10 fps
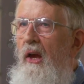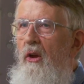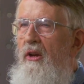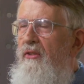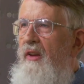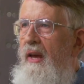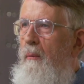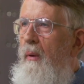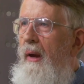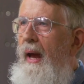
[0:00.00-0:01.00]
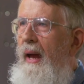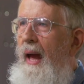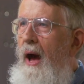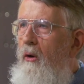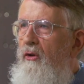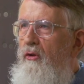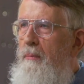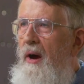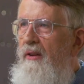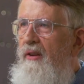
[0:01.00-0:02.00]
You could say, how could you
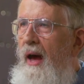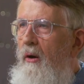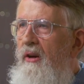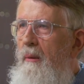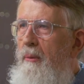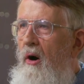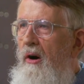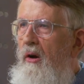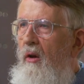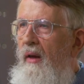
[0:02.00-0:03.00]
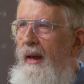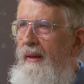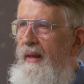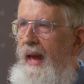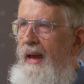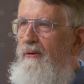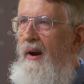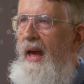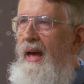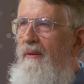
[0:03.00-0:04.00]
poss how could a particle ever
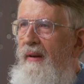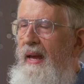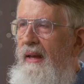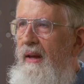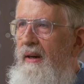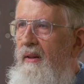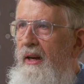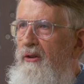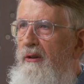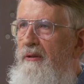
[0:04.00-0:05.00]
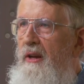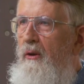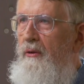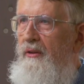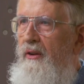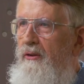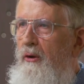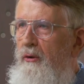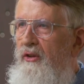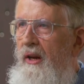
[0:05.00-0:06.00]
have a an electric field
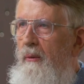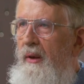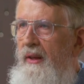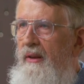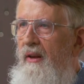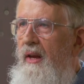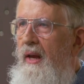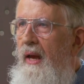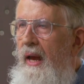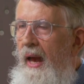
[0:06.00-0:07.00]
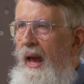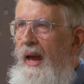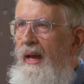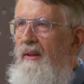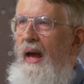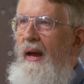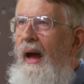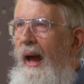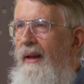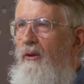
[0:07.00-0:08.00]
associated with it? Hmm. And
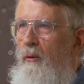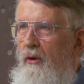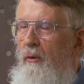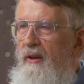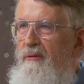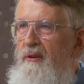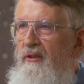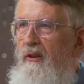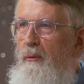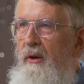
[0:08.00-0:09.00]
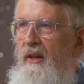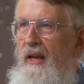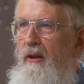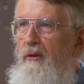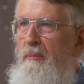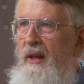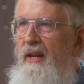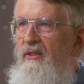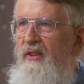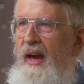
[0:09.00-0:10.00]
I, I don't know that physics really
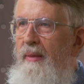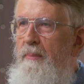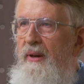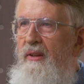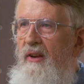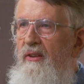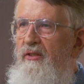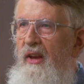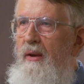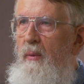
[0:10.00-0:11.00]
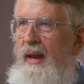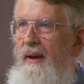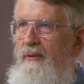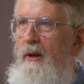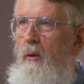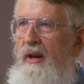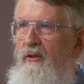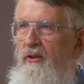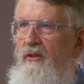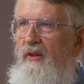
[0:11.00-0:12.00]
explains that, but it does say we have the
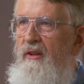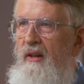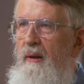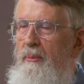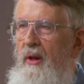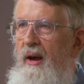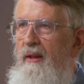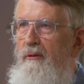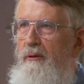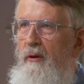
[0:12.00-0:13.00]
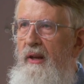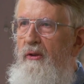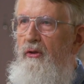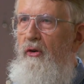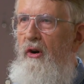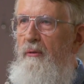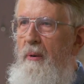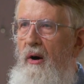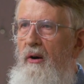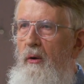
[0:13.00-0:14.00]
equations that, that imply that for each charged
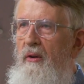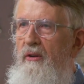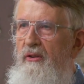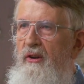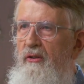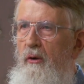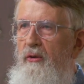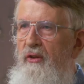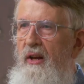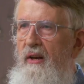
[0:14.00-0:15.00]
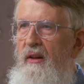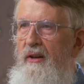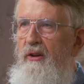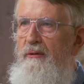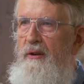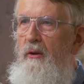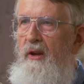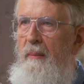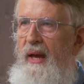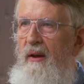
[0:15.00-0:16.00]
particle there is an associated electric field
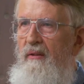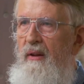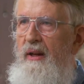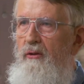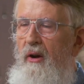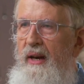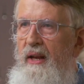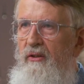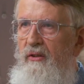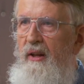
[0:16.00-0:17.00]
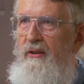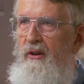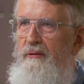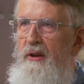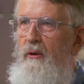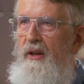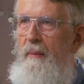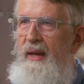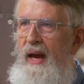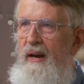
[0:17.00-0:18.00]
coming out of it. An electron has an electric field
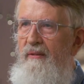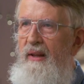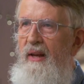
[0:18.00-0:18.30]
coming out of it.